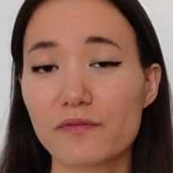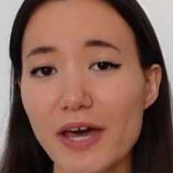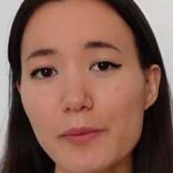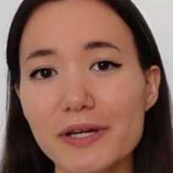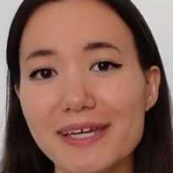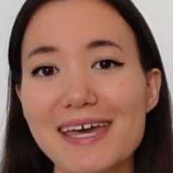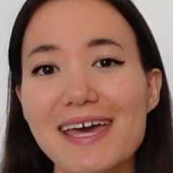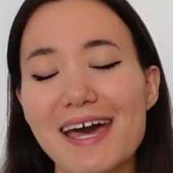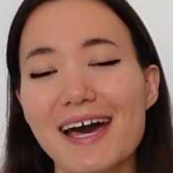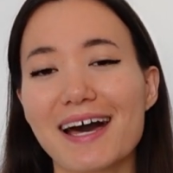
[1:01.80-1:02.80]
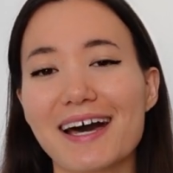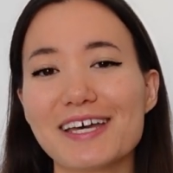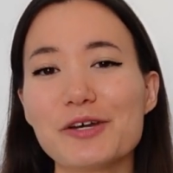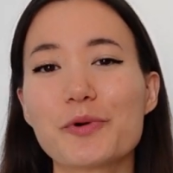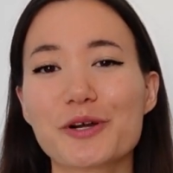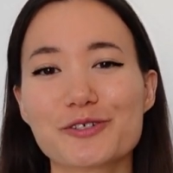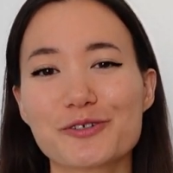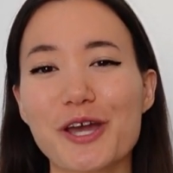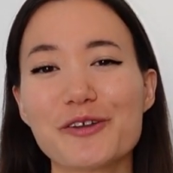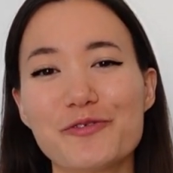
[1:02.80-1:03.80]
fabric, it works
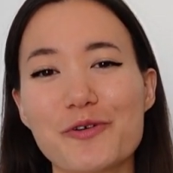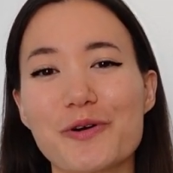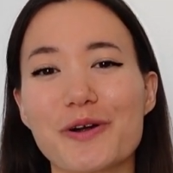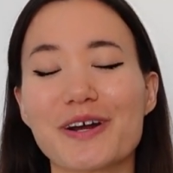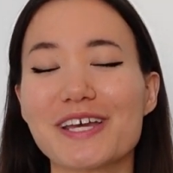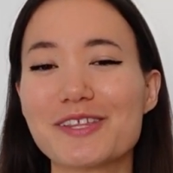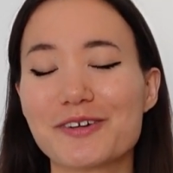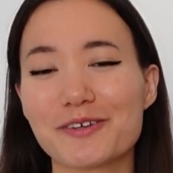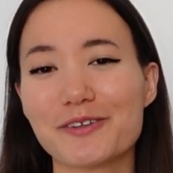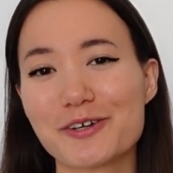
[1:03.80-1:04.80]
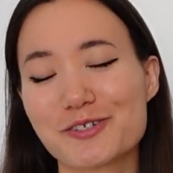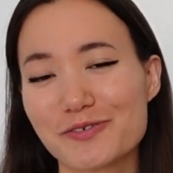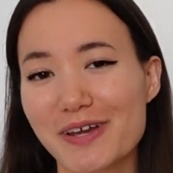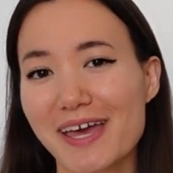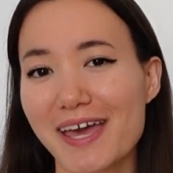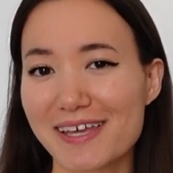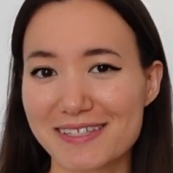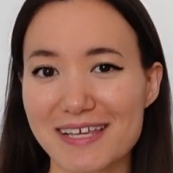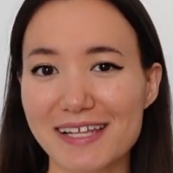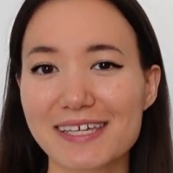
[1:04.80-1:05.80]
great for either lingerie and
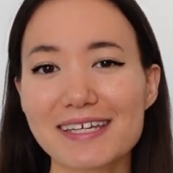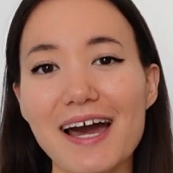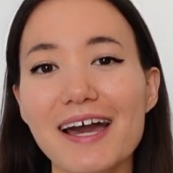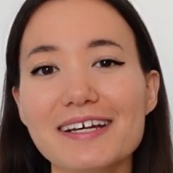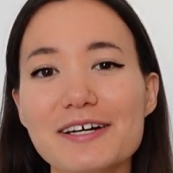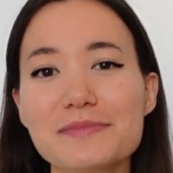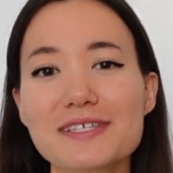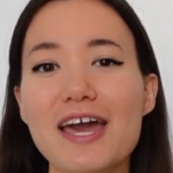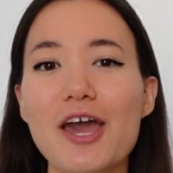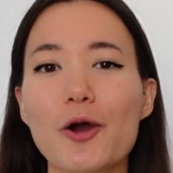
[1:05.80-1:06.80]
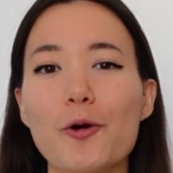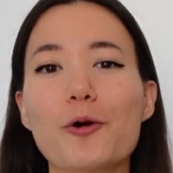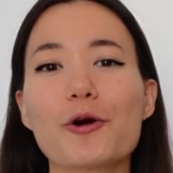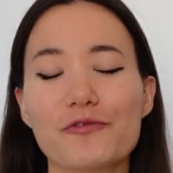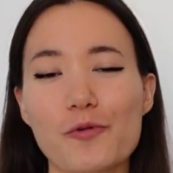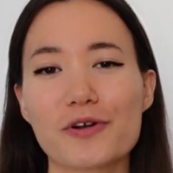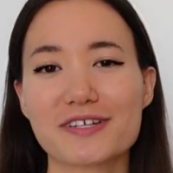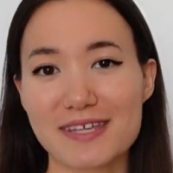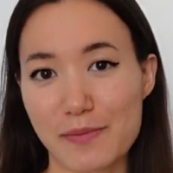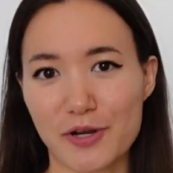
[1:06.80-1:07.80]
delicate items or for
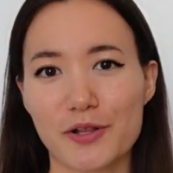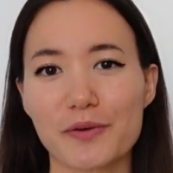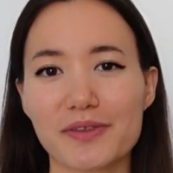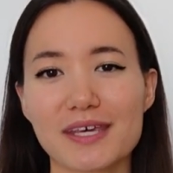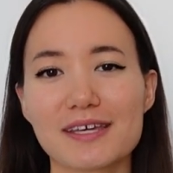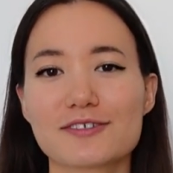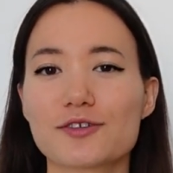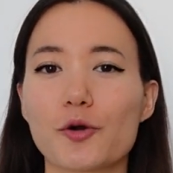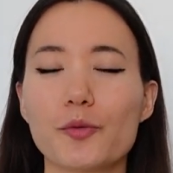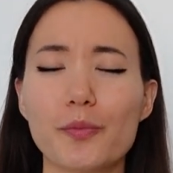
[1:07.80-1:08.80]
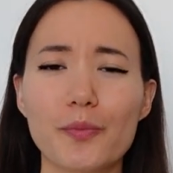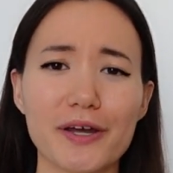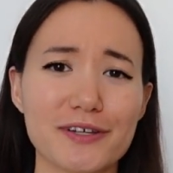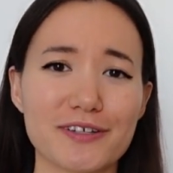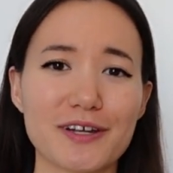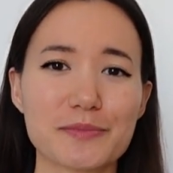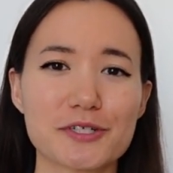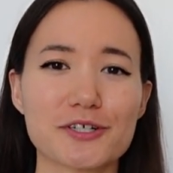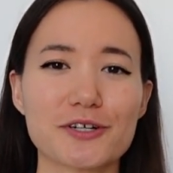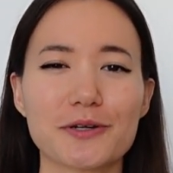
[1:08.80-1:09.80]
summer clothing, so button-up
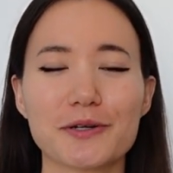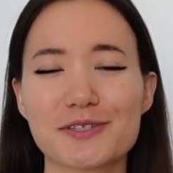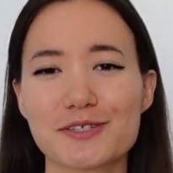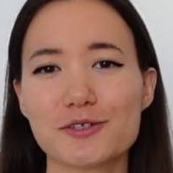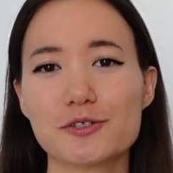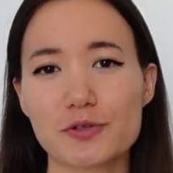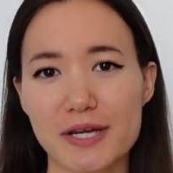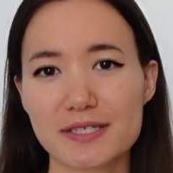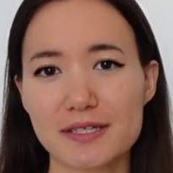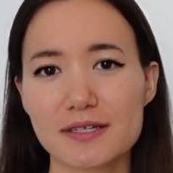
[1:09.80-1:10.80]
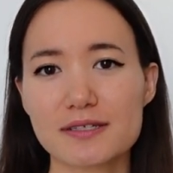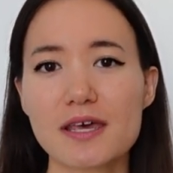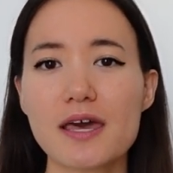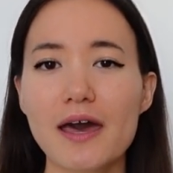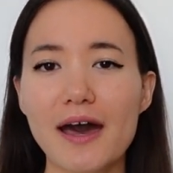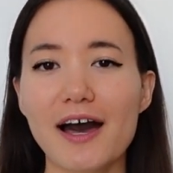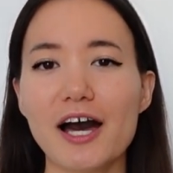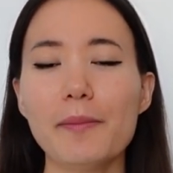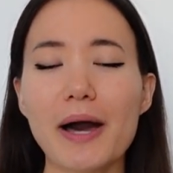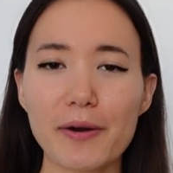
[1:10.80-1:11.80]
shirts, dresses.
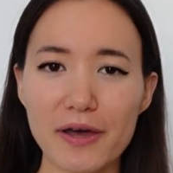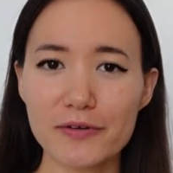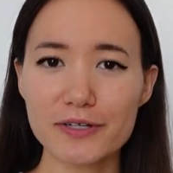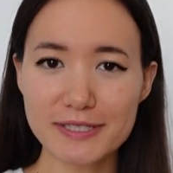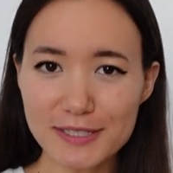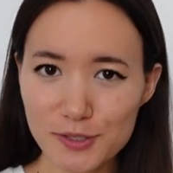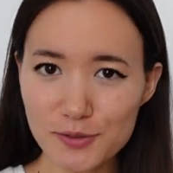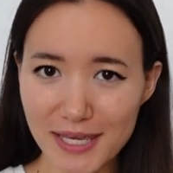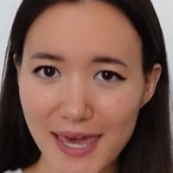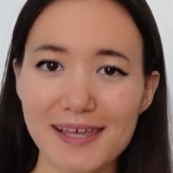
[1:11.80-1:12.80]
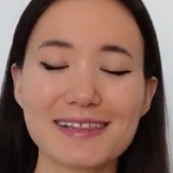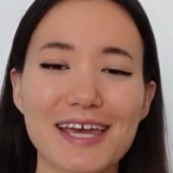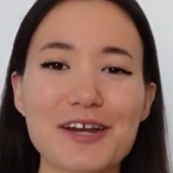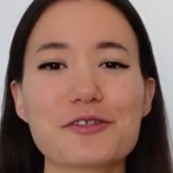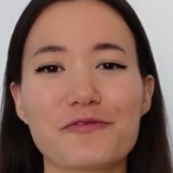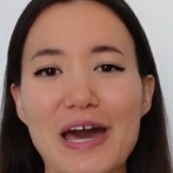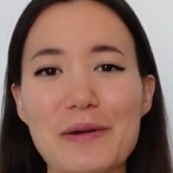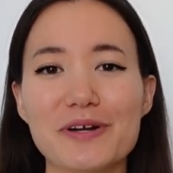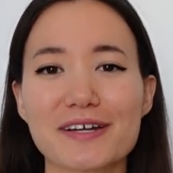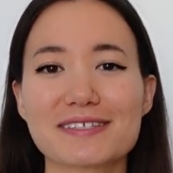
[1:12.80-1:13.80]
However, since you can layer the
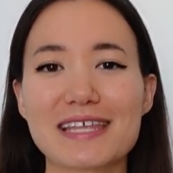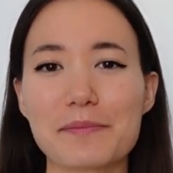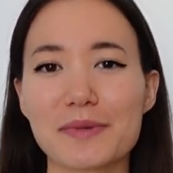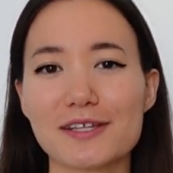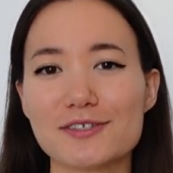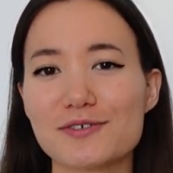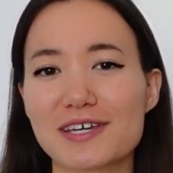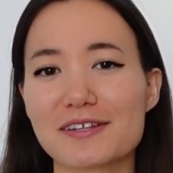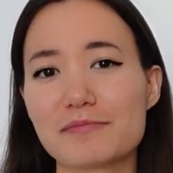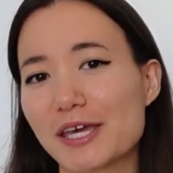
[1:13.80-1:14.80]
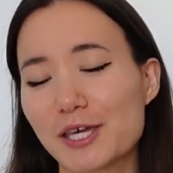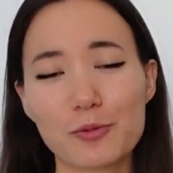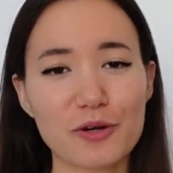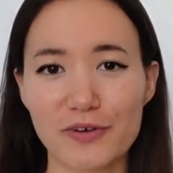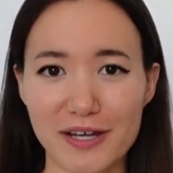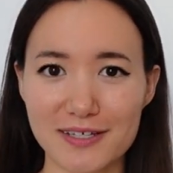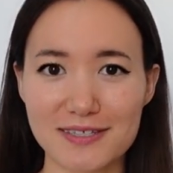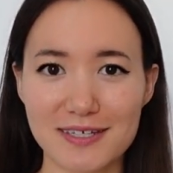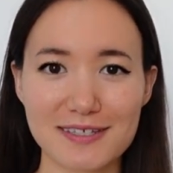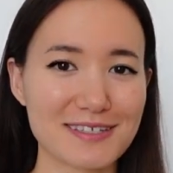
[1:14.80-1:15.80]
fabrics, that means you can make it work for any
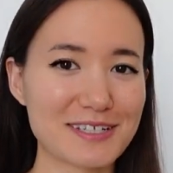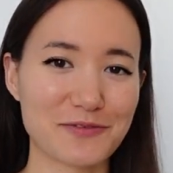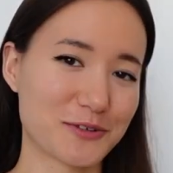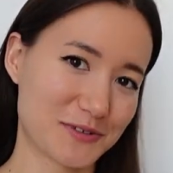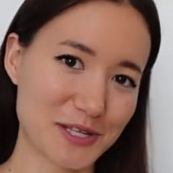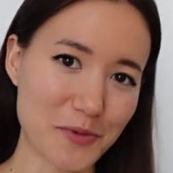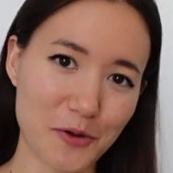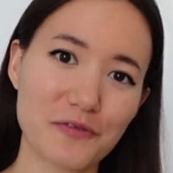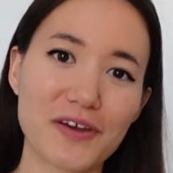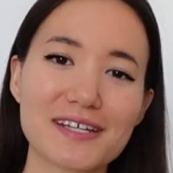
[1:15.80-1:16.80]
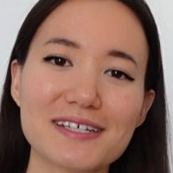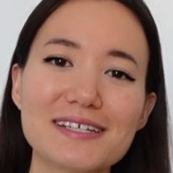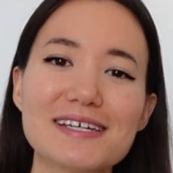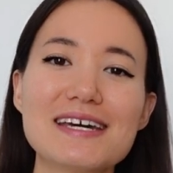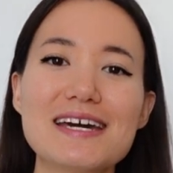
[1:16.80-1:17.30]
season if you're really motivated.